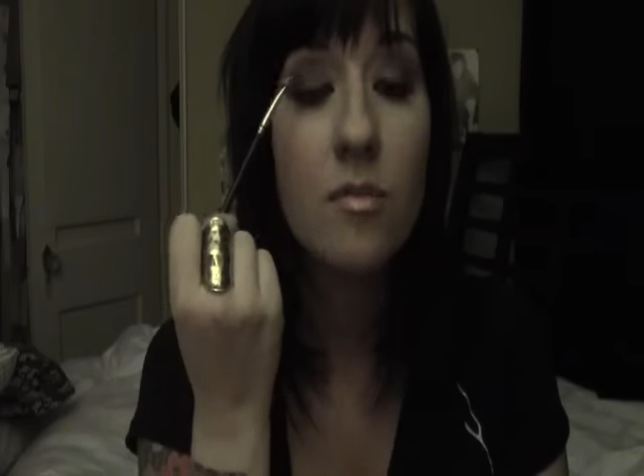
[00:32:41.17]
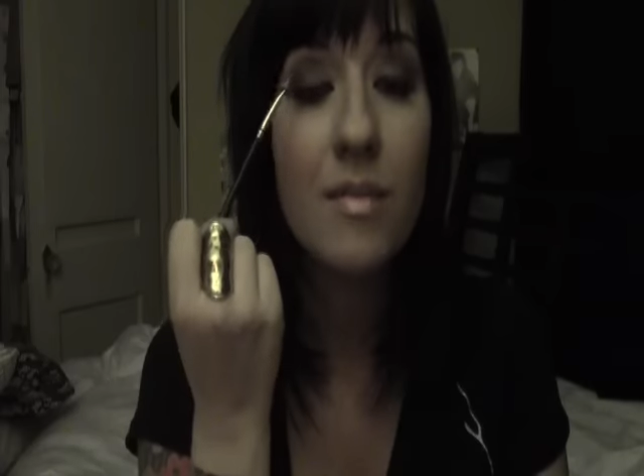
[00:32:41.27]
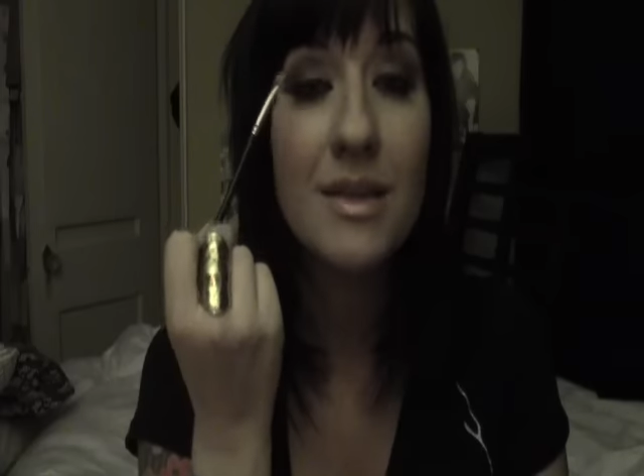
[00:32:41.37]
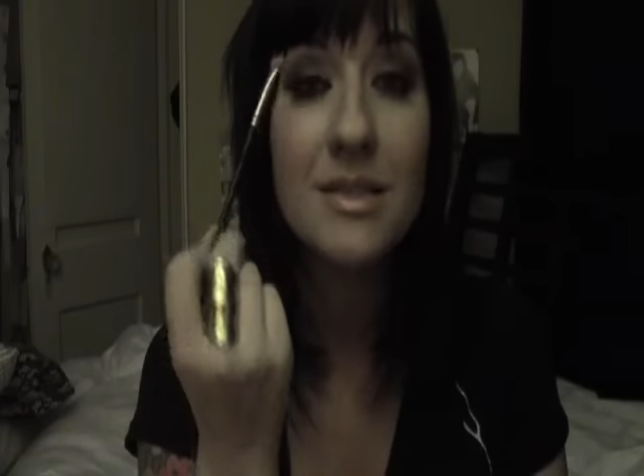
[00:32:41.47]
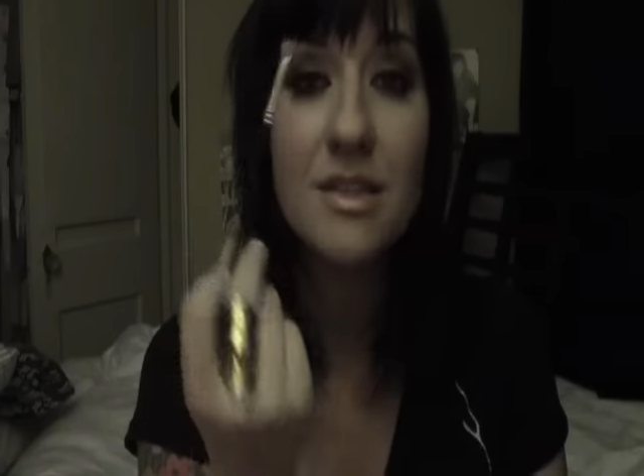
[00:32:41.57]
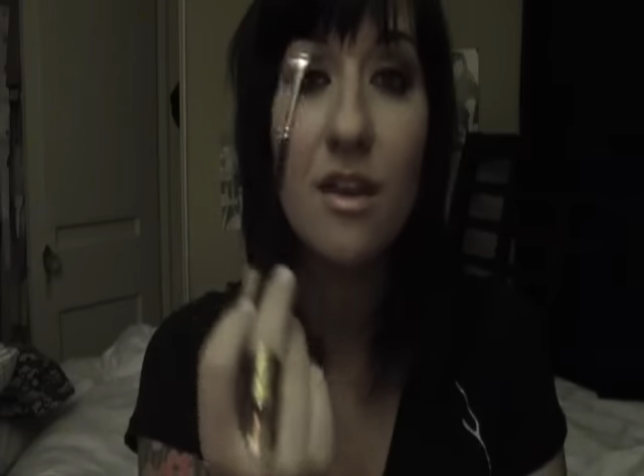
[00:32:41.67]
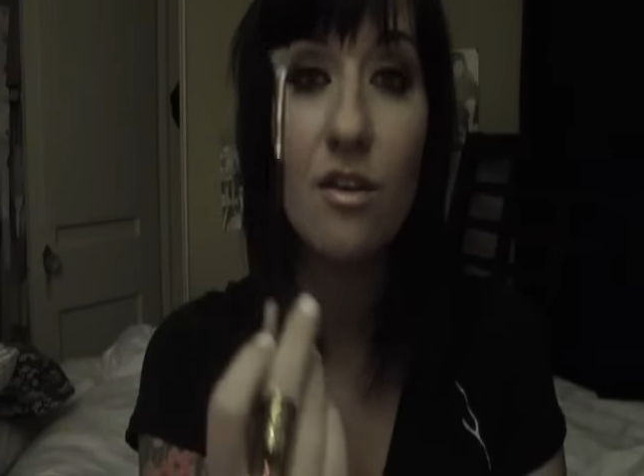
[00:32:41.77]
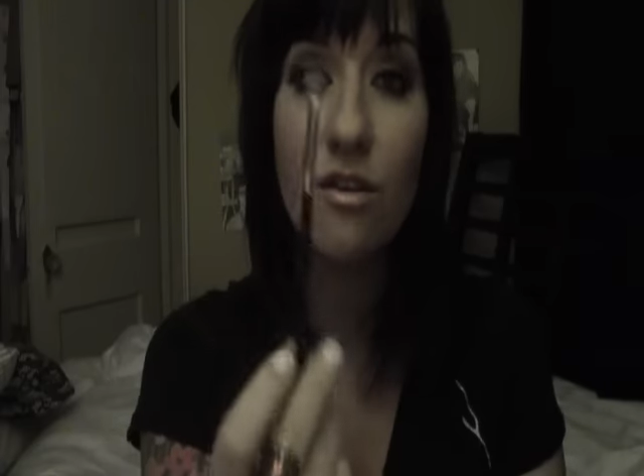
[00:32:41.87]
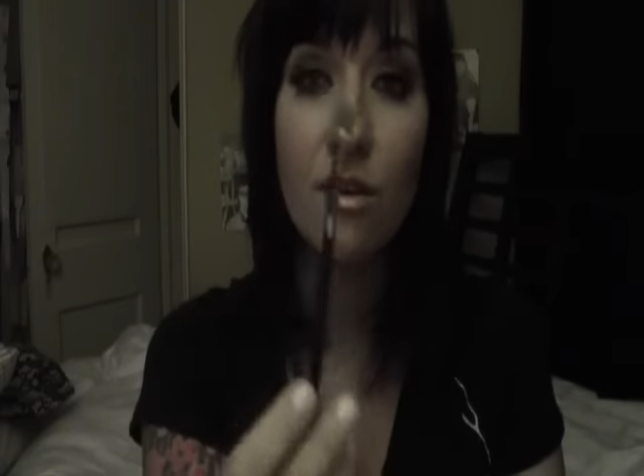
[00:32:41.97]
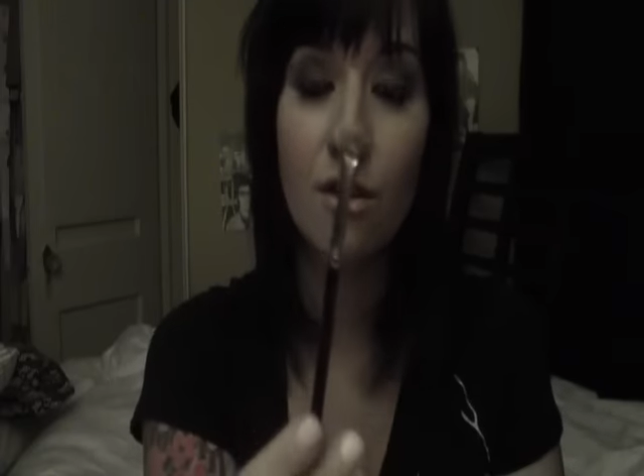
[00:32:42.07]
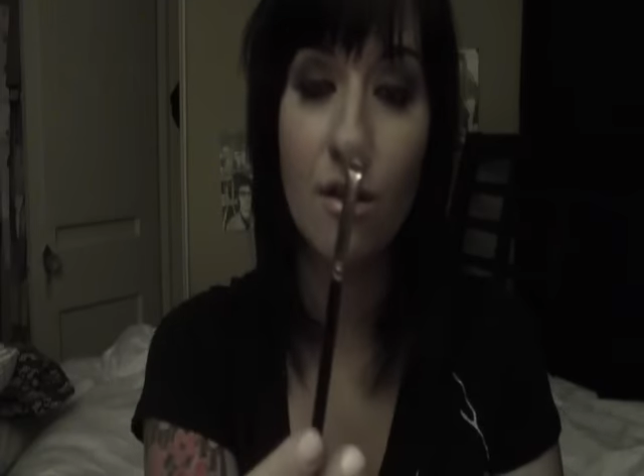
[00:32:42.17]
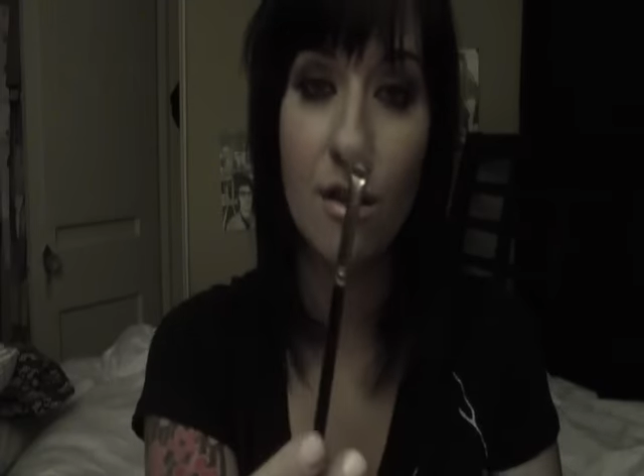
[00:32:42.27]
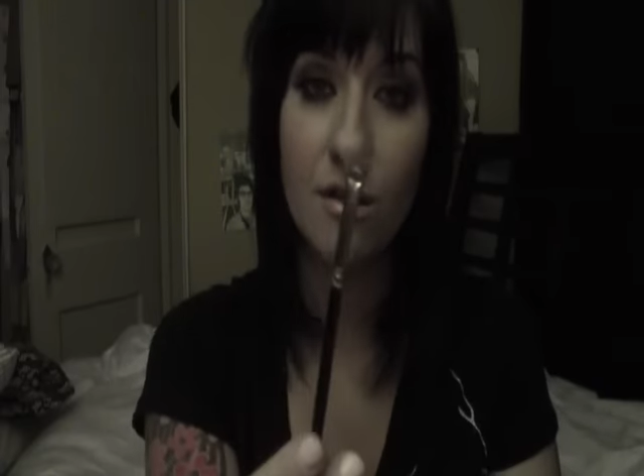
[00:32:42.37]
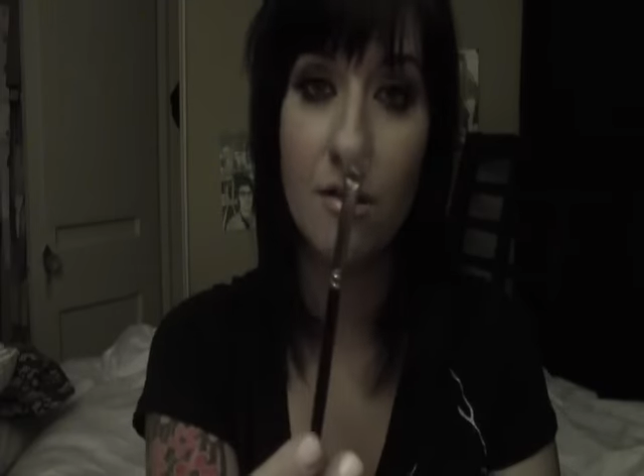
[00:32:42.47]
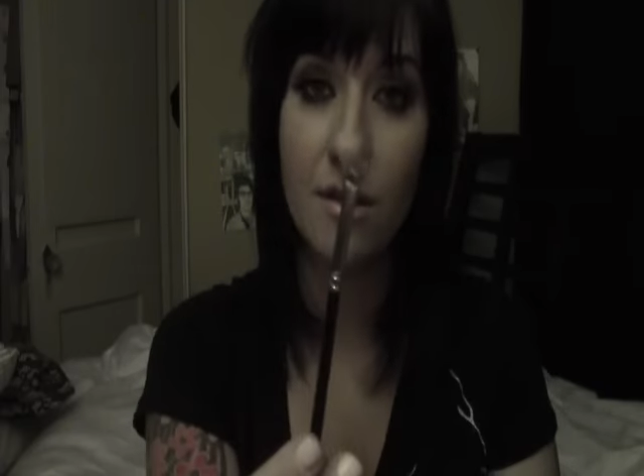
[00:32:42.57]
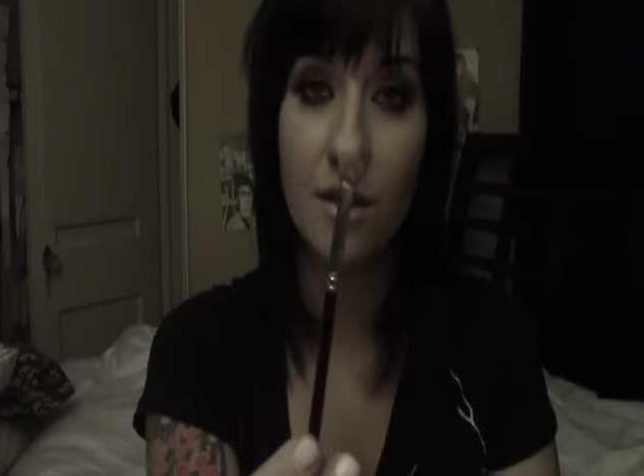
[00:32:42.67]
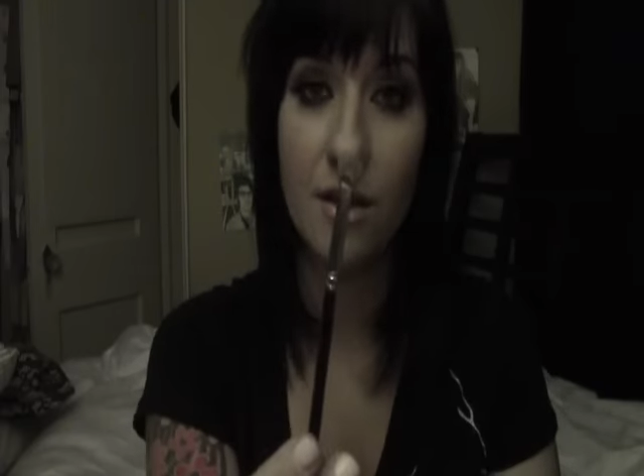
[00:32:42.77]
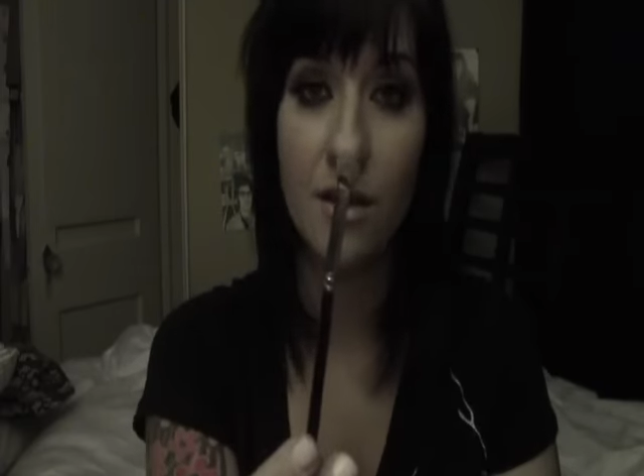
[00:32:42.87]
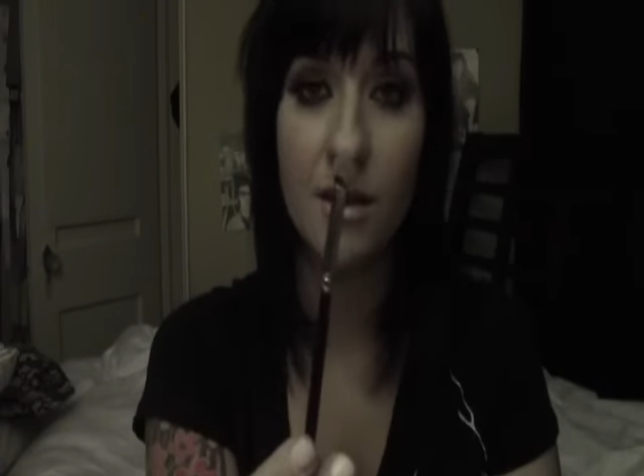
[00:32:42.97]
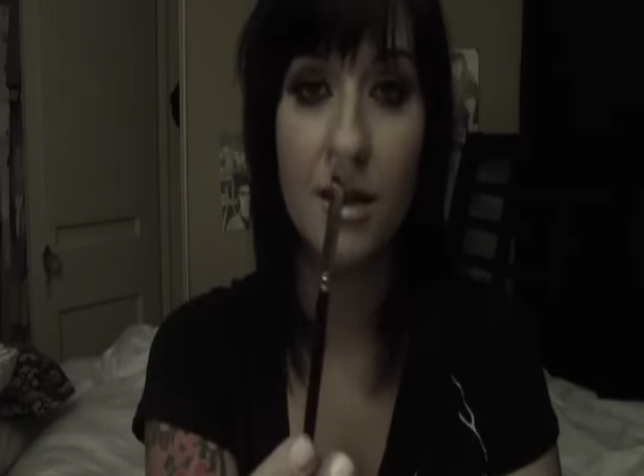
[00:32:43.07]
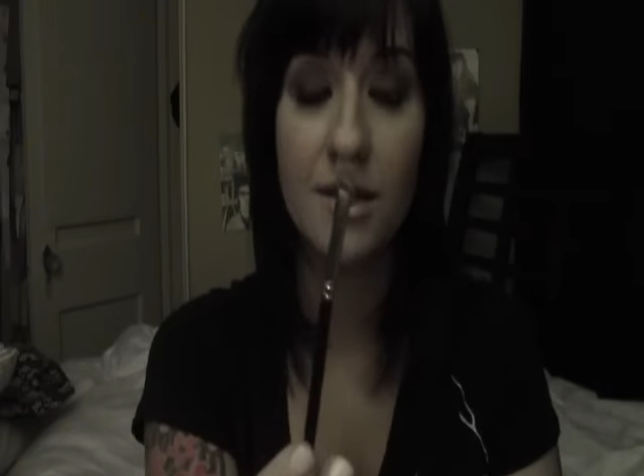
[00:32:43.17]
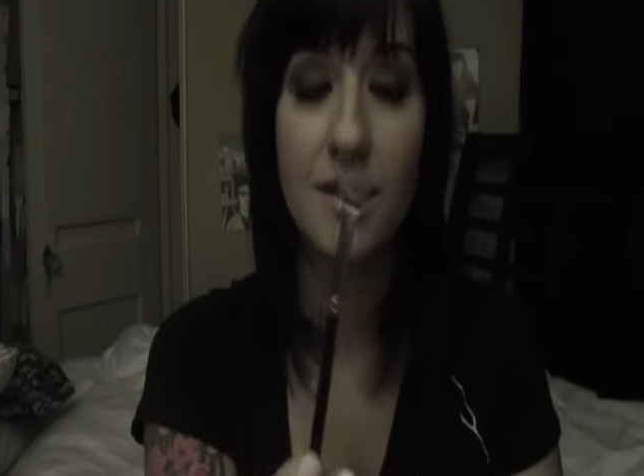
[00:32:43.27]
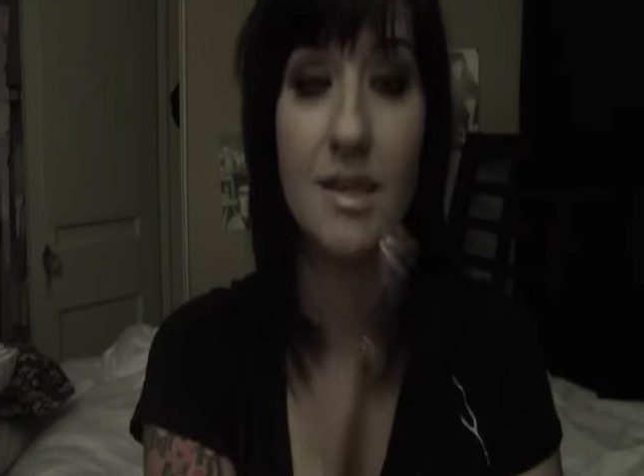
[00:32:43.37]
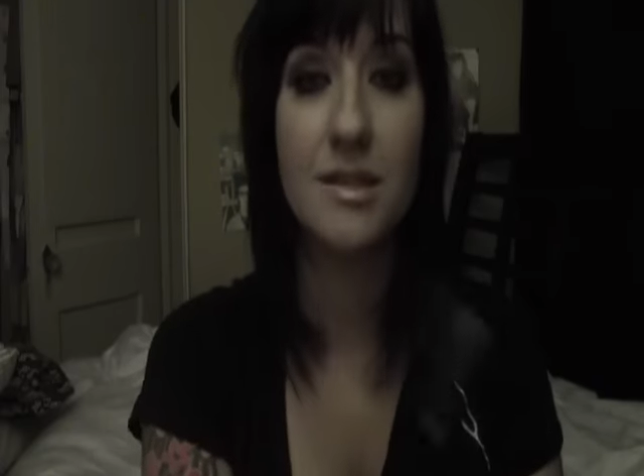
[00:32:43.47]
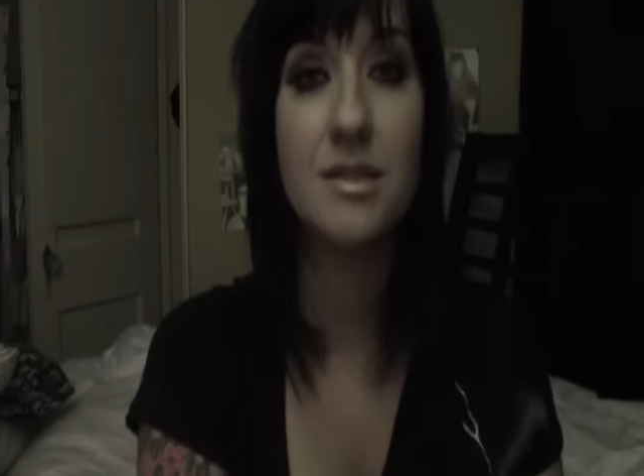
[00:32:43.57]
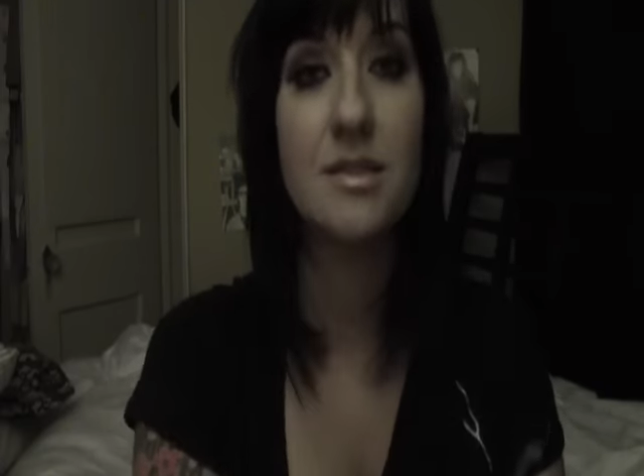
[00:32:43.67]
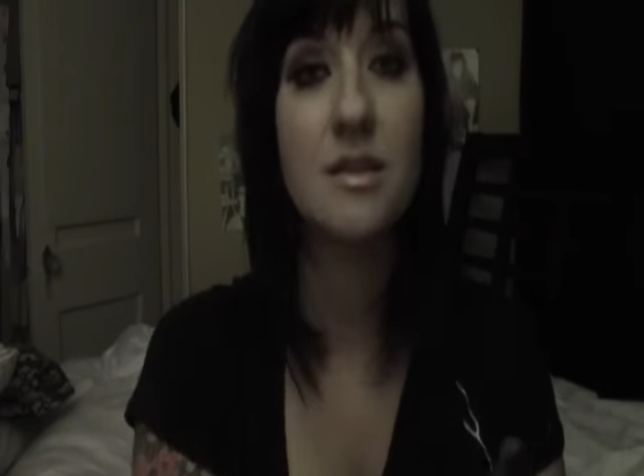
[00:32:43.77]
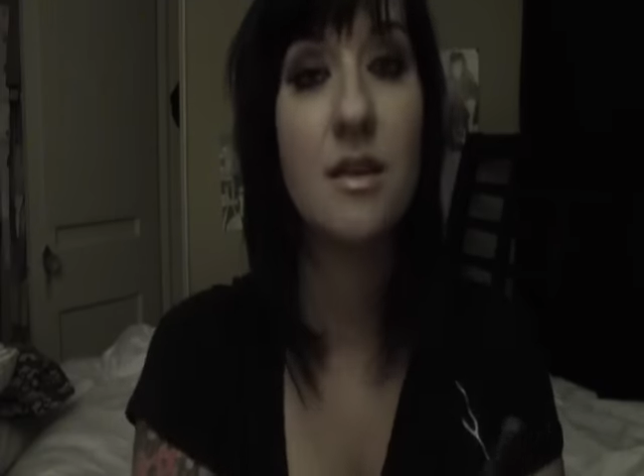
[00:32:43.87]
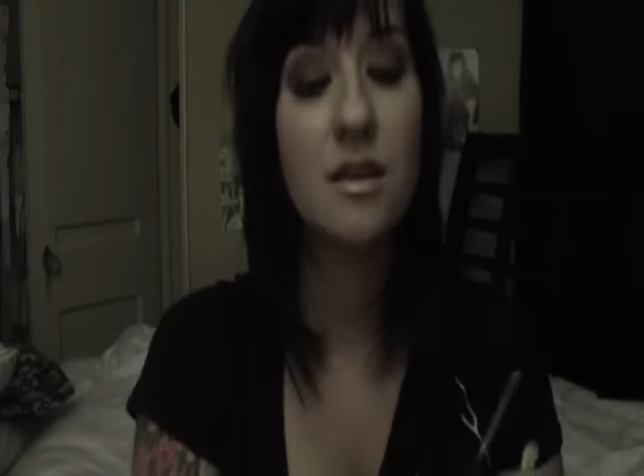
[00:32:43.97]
mascara on and it gets